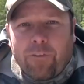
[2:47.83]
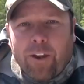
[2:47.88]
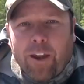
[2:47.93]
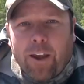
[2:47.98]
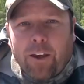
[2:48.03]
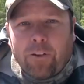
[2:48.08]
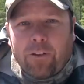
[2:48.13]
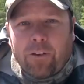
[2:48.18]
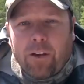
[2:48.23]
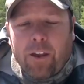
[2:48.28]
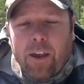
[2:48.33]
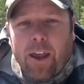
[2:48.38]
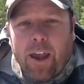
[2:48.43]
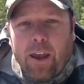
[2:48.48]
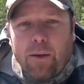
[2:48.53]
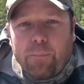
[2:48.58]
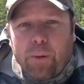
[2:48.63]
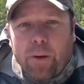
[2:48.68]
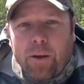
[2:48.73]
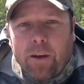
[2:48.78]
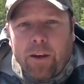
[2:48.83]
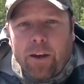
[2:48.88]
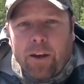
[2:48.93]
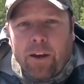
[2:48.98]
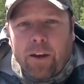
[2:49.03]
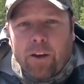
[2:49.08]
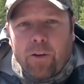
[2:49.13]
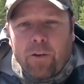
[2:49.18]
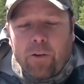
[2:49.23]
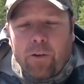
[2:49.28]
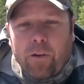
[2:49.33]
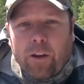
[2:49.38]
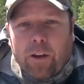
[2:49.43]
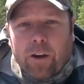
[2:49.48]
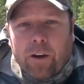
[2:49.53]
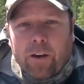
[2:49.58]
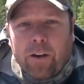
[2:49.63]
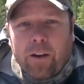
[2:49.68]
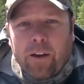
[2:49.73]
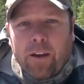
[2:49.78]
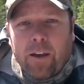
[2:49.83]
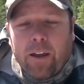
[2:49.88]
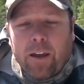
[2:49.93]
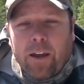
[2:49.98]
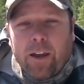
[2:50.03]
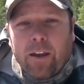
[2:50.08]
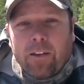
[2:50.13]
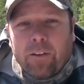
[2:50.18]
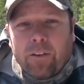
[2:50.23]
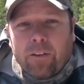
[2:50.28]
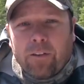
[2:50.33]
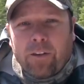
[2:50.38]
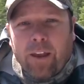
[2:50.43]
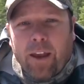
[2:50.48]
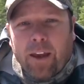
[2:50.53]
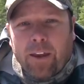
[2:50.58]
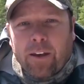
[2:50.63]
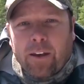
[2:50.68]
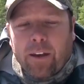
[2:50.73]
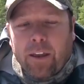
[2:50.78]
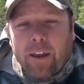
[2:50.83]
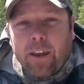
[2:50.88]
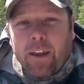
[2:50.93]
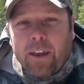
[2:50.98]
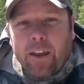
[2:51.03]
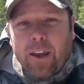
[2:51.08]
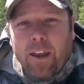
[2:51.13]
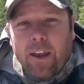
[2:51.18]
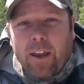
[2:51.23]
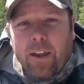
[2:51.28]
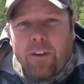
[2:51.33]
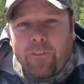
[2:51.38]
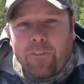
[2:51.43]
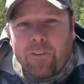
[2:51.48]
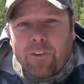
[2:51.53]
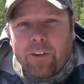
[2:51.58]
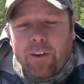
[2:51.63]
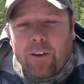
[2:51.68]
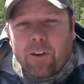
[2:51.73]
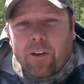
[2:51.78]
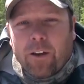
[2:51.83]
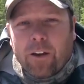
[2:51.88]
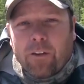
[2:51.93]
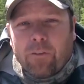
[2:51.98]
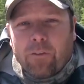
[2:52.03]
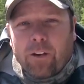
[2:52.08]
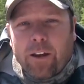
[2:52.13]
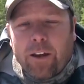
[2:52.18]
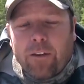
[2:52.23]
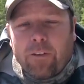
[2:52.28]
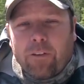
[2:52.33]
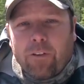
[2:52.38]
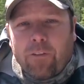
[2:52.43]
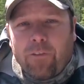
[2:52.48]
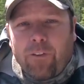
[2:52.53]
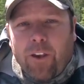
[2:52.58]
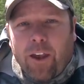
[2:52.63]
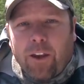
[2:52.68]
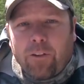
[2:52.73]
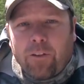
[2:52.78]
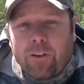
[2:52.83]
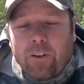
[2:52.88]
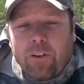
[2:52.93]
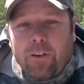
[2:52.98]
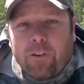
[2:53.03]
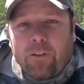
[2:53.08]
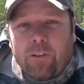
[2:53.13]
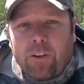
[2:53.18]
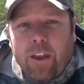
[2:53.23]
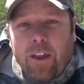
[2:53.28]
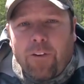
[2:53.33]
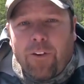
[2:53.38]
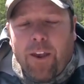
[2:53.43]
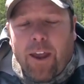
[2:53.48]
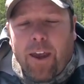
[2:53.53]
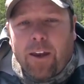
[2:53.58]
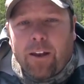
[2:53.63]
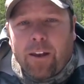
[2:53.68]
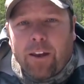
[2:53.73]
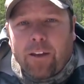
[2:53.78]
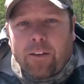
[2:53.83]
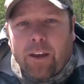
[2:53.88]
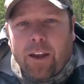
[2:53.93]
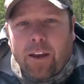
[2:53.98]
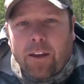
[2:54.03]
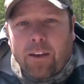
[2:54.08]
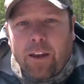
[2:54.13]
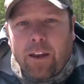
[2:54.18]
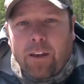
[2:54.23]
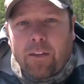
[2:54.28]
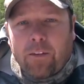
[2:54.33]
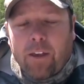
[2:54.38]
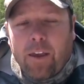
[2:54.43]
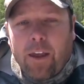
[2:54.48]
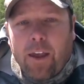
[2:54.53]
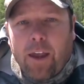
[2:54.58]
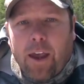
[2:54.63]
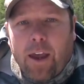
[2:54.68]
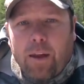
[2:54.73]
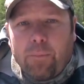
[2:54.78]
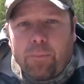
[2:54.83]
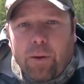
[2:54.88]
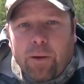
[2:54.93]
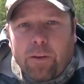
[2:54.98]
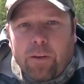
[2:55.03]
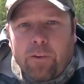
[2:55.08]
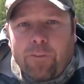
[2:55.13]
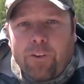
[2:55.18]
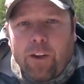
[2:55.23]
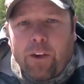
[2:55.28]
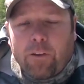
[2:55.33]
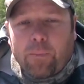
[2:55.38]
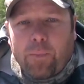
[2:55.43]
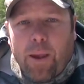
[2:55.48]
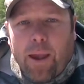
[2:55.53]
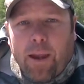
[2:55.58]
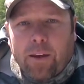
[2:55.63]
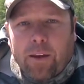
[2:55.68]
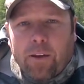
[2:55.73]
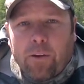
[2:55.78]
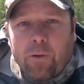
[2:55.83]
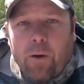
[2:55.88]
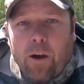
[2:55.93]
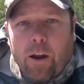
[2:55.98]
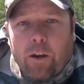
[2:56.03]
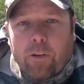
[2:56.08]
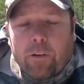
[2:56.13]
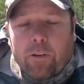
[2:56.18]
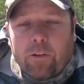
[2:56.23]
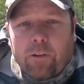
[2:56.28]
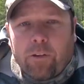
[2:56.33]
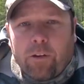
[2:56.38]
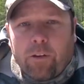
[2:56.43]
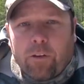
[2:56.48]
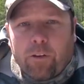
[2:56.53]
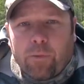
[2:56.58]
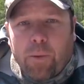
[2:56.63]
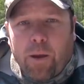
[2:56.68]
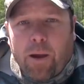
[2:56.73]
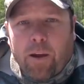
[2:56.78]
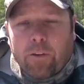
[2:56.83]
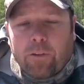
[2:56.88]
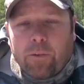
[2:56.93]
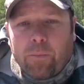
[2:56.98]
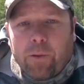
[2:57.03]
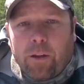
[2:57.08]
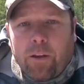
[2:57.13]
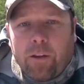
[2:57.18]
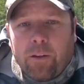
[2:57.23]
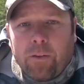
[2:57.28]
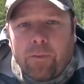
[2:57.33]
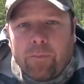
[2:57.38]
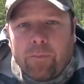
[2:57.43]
fish and put it in a cooler. Secondly, if you're going to release the fish, use safe handling techniques and put the fish back in the water as soon as possible.